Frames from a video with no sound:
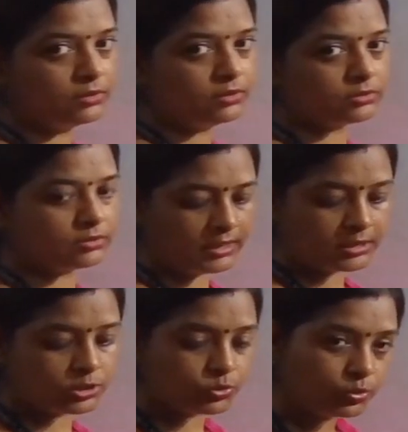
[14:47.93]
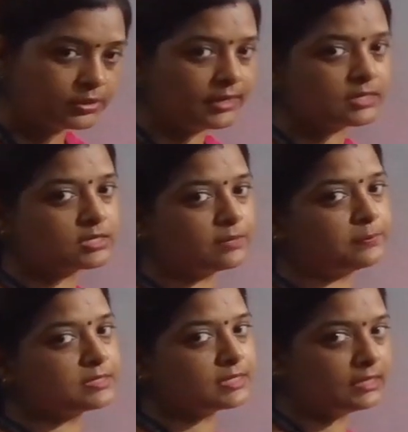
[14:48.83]
So these two things
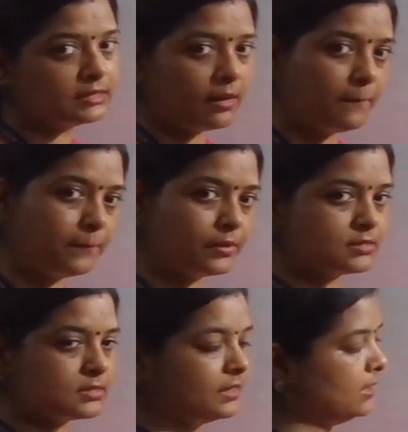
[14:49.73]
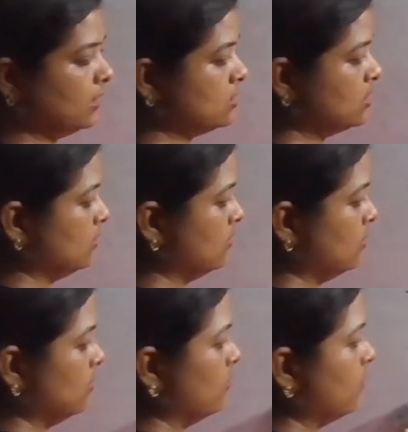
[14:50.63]
represent the percentage.
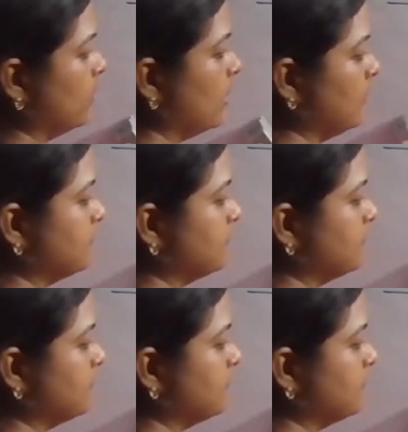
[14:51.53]
Okay.